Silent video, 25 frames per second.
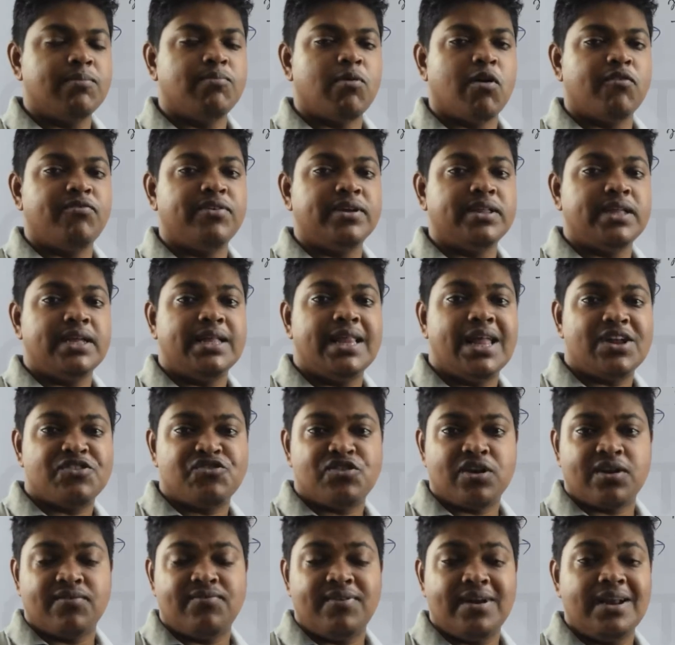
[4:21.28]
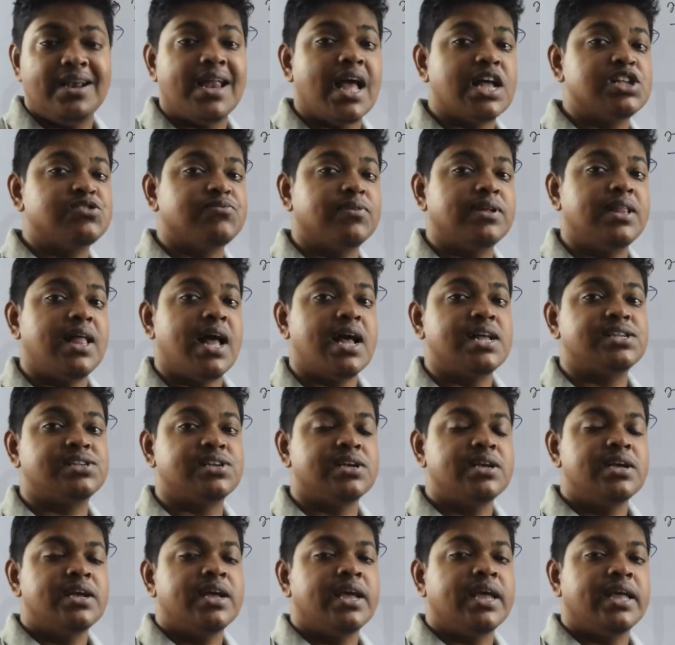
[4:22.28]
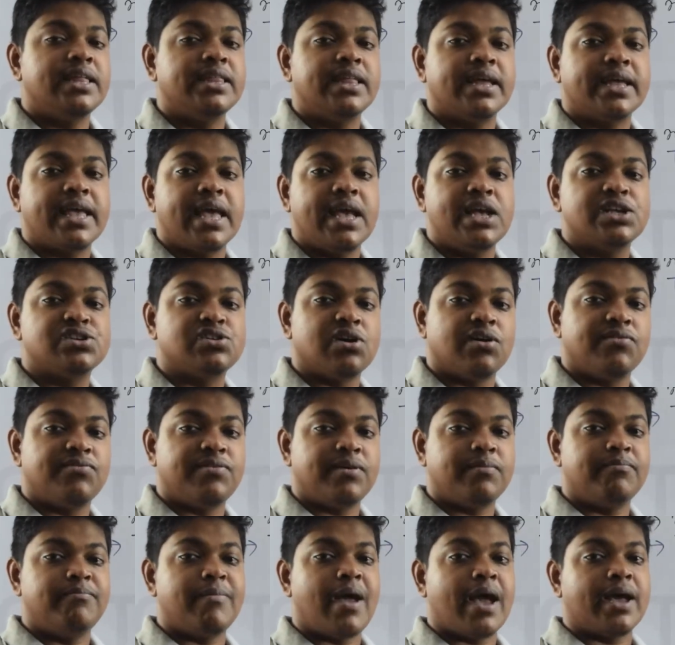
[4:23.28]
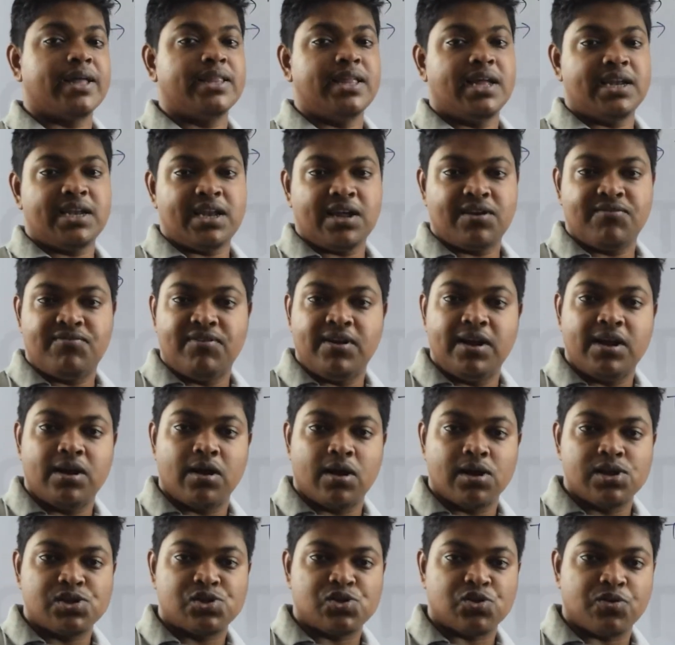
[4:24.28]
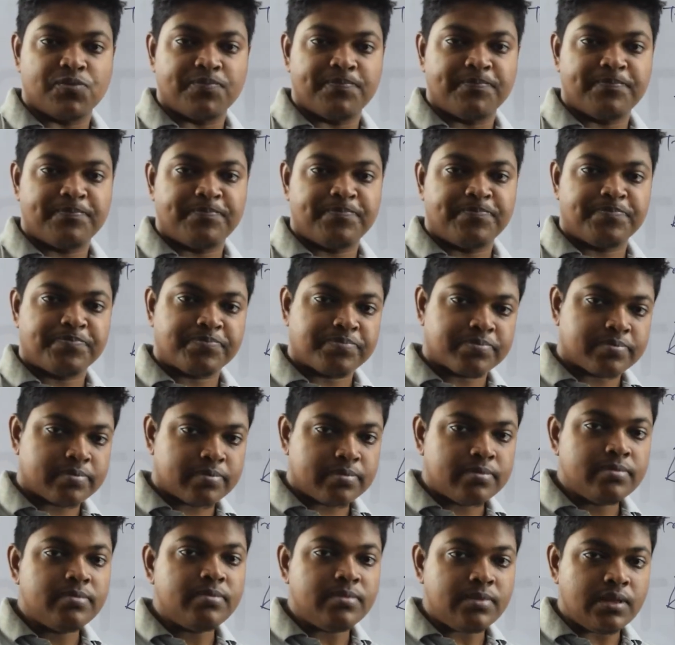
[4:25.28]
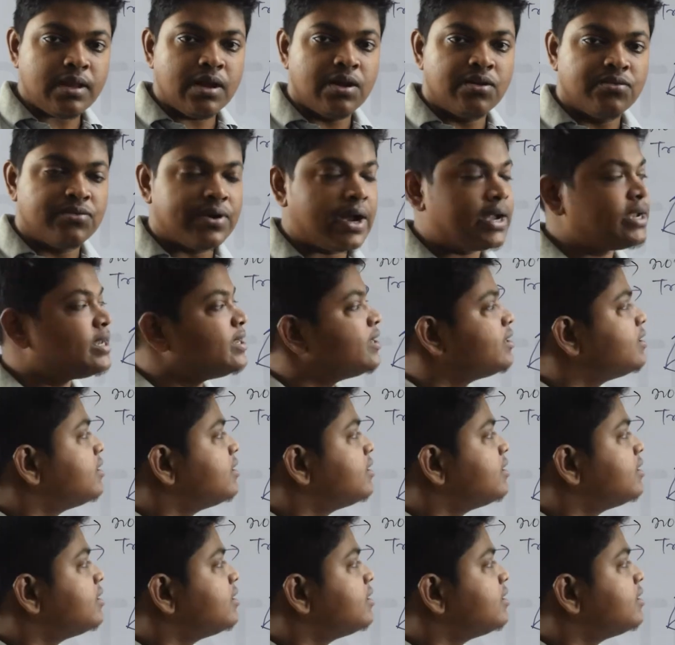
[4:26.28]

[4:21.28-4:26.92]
of an electric field as well as in the case of a magnetic field also, right?